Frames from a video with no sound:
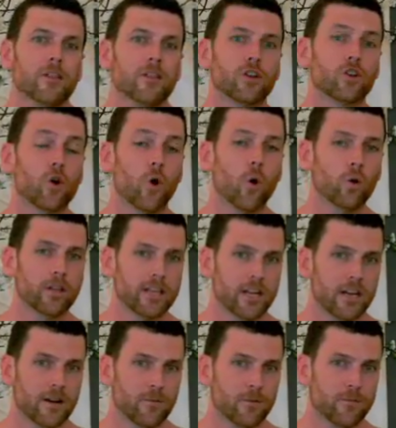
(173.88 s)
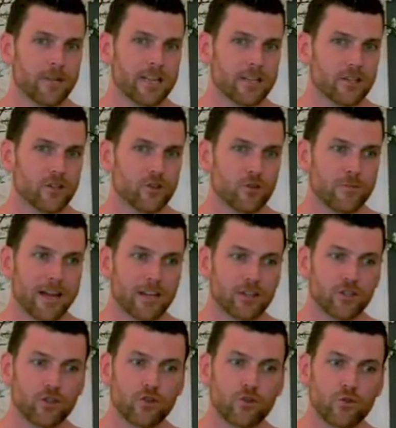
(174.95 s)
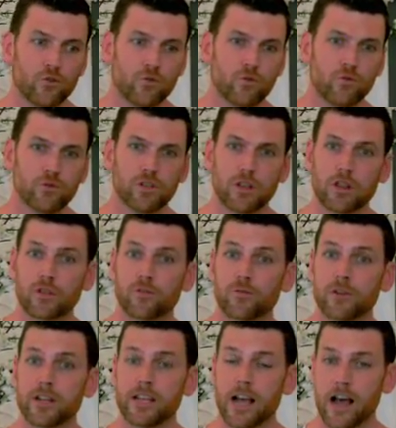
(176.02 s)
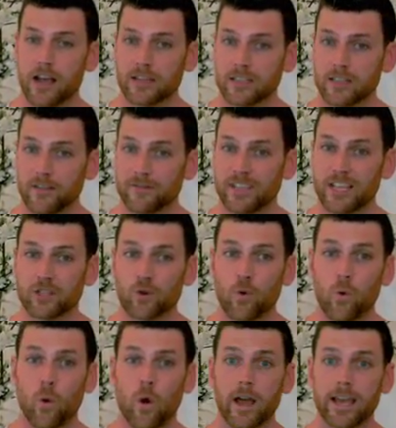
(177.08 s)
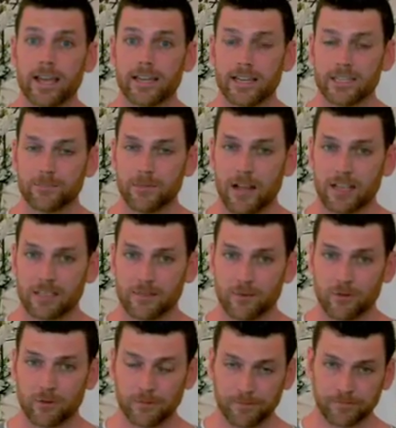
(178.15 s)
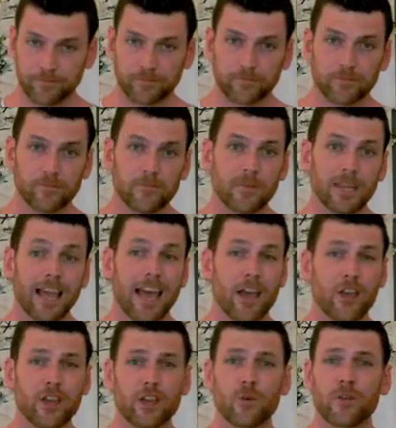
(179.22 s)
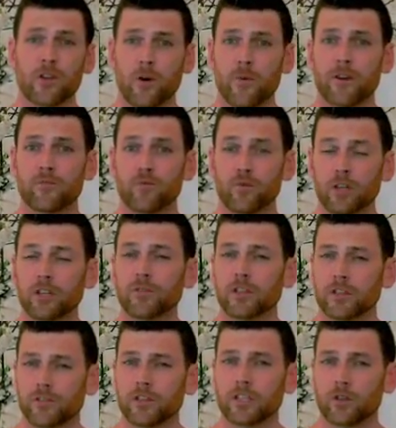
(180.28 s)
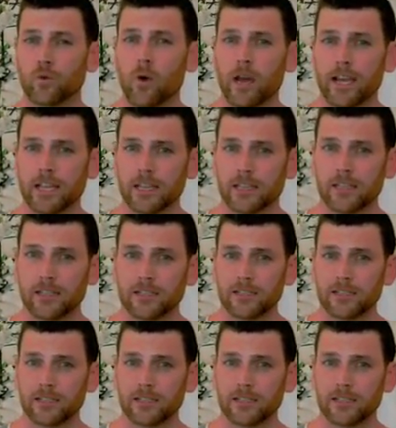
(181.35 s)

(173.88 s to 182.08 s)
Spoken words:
The goal here would be to do about 2 to 3 octaves as quiet as possible. How you can go really quiet